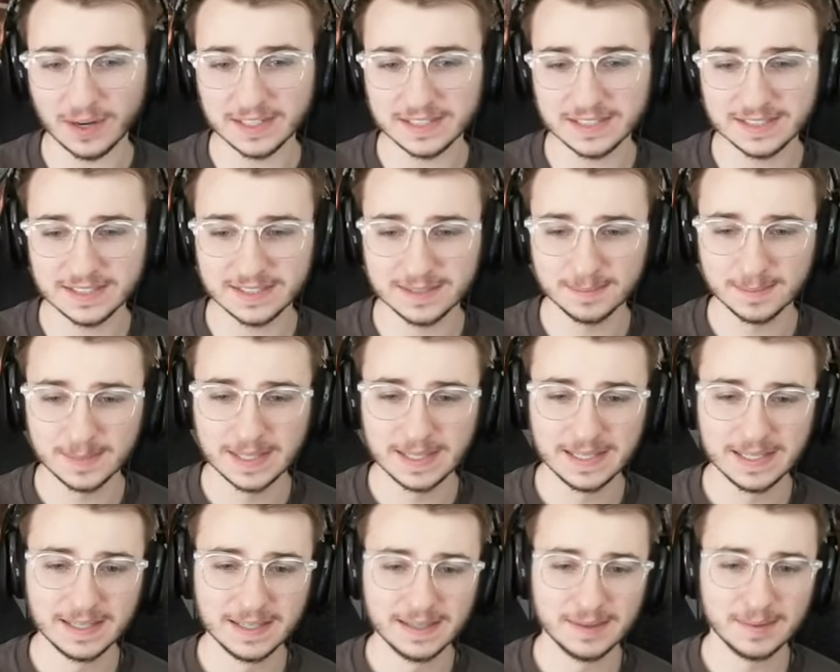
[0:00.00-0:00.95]
us
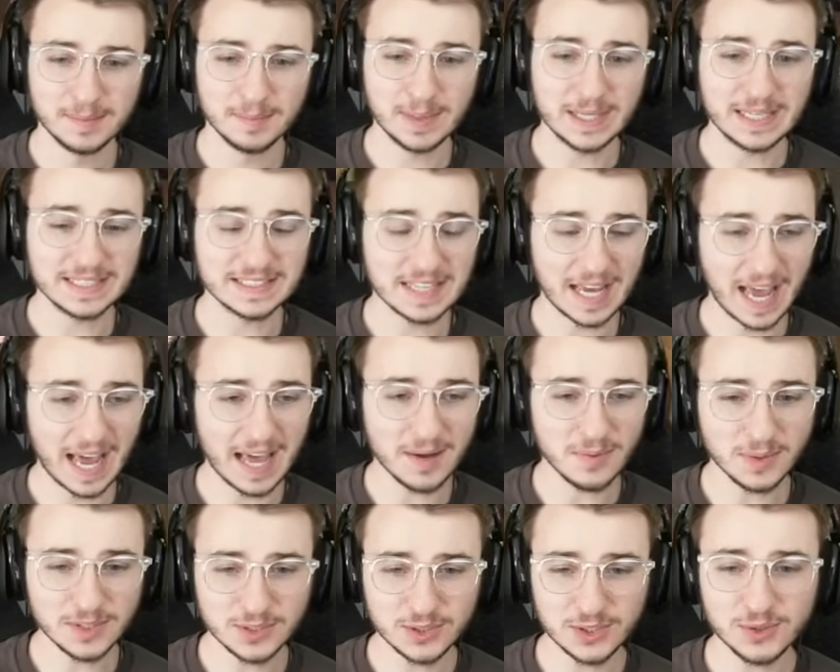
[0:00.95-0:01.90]
because I
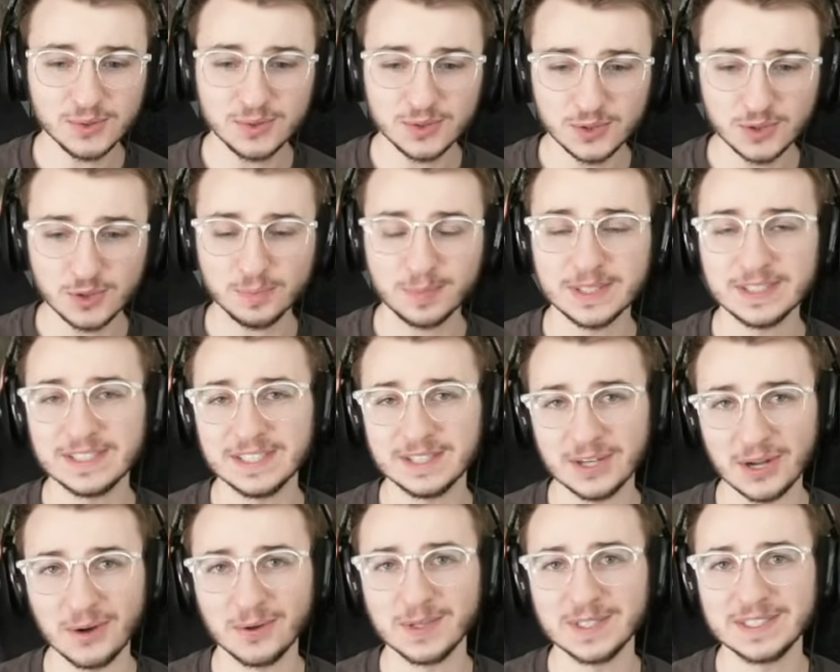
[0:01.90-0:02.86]
was too stupid to
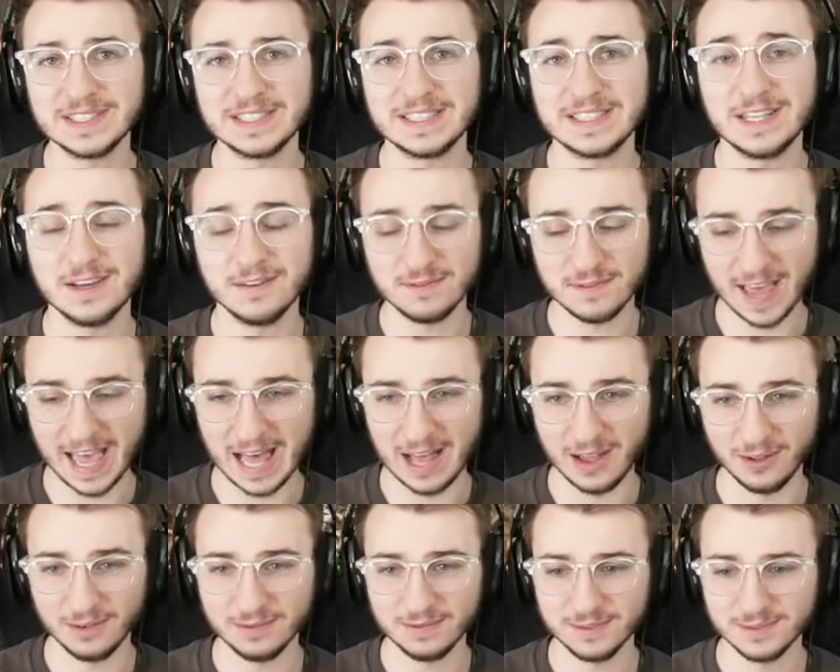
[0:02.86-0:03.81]
notice the
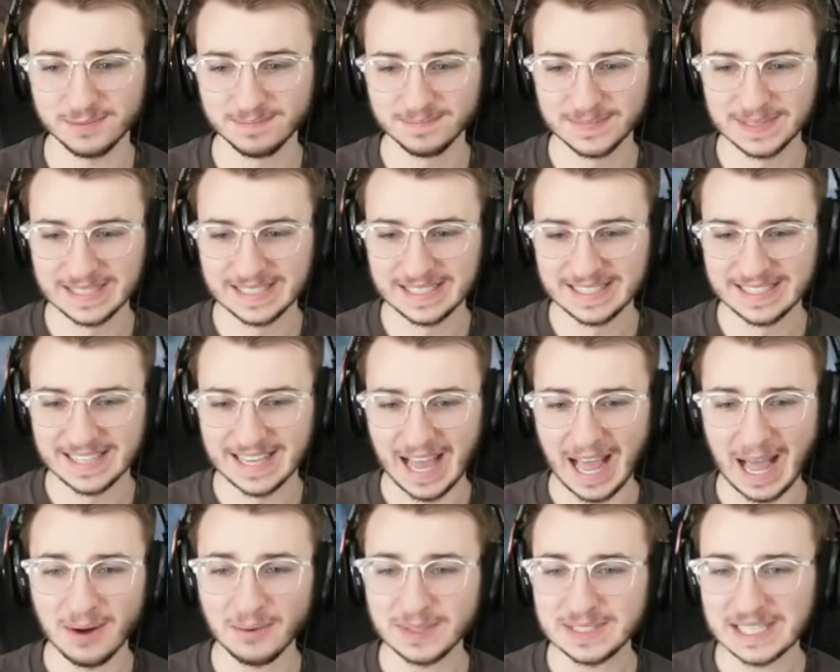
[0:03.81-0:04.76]
valve.
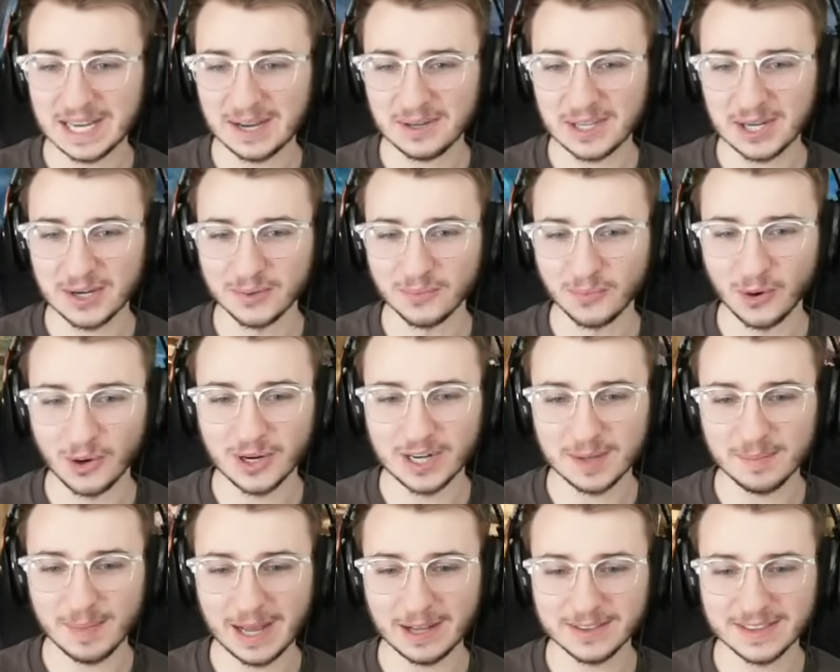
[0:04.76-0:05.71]
I was out here worried
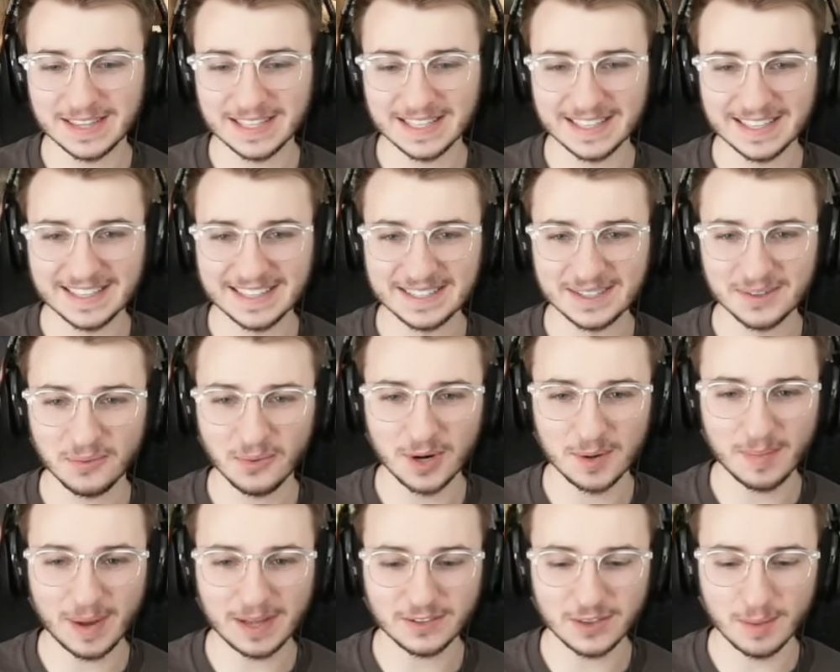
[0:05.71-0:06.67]
about the worried
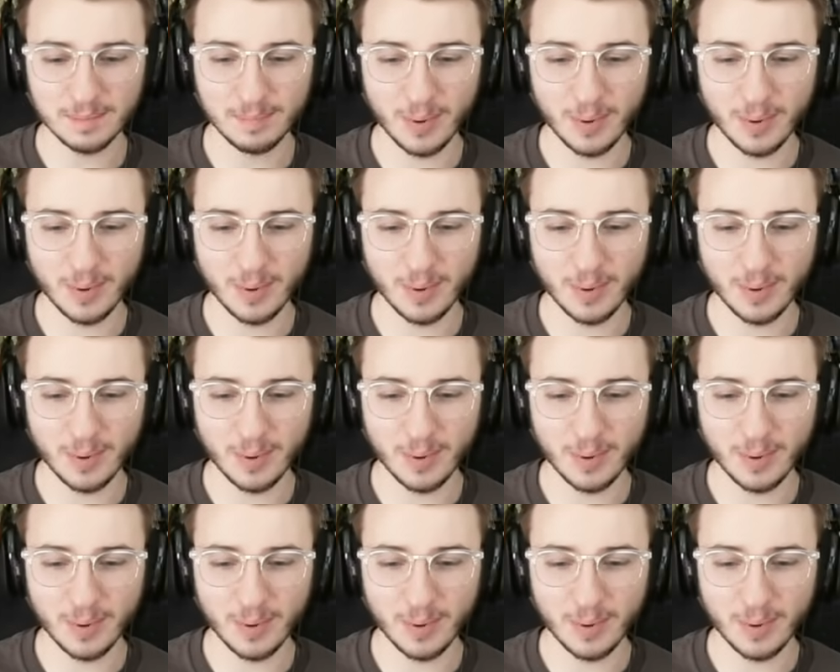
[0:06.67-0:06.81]
about the